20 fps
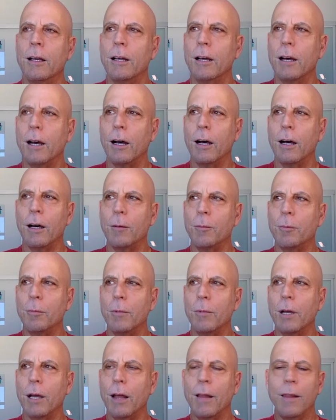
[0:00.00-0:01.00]
And
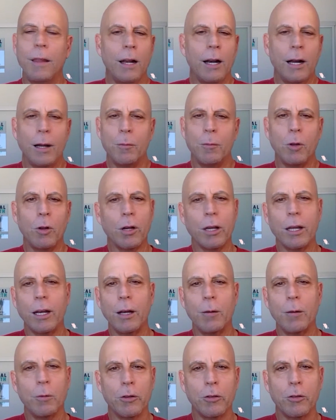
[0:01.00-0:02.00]
then I'm looking
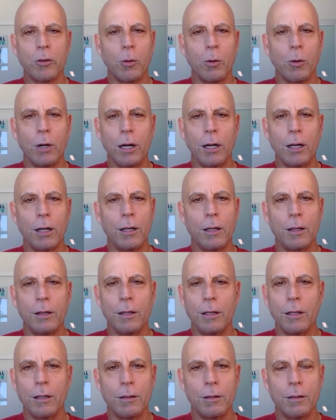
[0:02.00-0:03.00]
at what's going on in
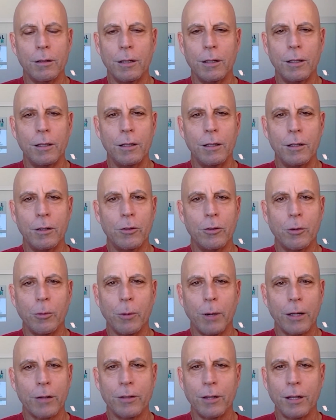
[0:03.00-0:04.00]
the
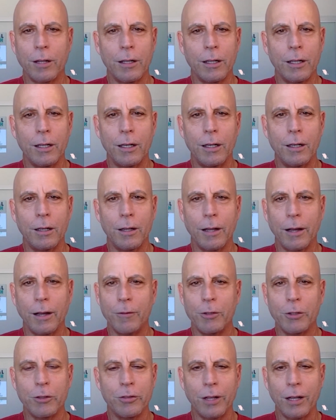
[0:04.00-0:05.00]
direct selling,
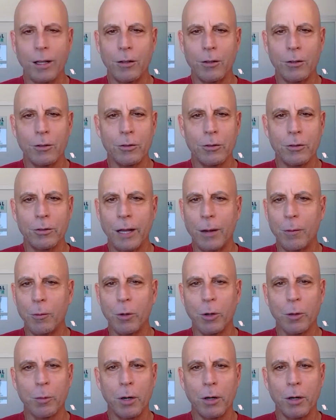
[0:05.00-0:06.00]
leverage sales,
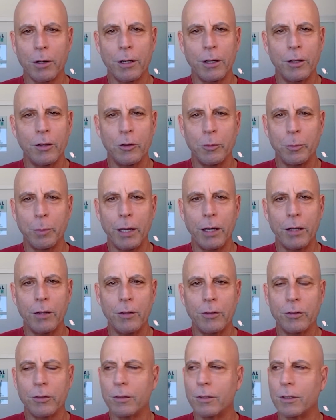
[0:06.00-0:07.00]
network marketing
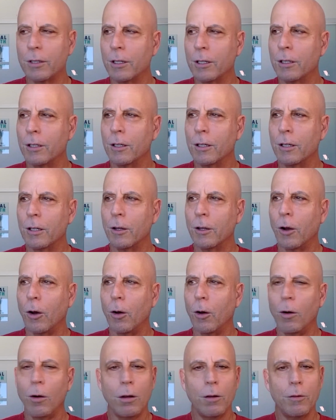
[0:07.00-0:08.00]
space,
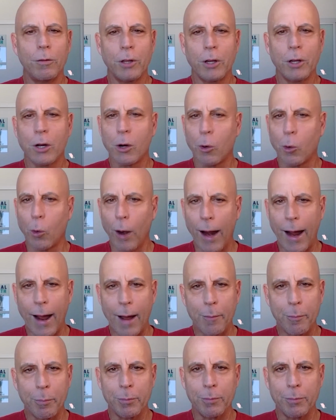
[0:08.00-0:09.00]
all of the
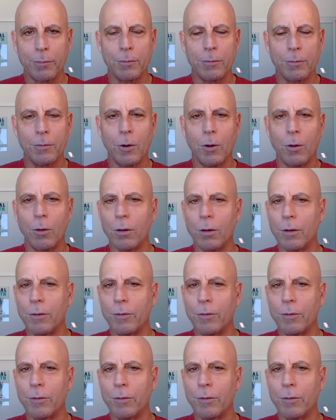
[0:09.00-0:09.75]
crap, all of